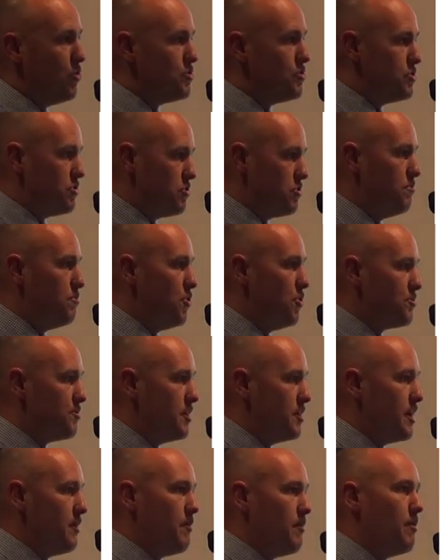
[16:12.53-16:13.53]
that could possibly
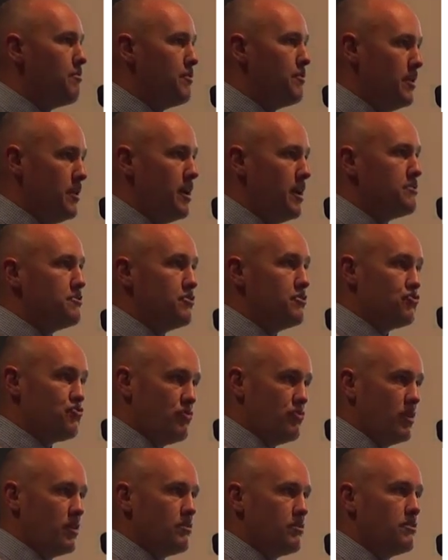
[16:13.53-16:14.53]
come up, then that's a
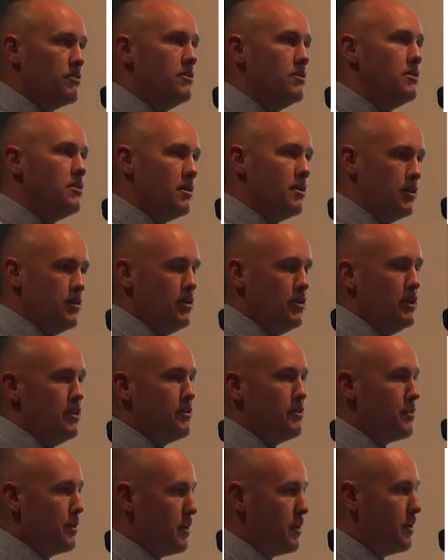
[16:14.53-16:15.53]
strength, and you need to
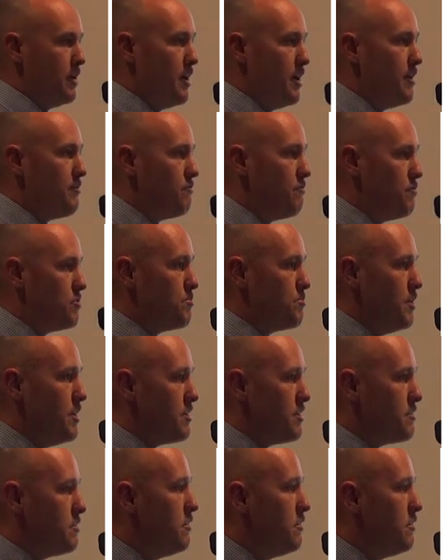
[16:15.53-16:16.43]
think in that respect.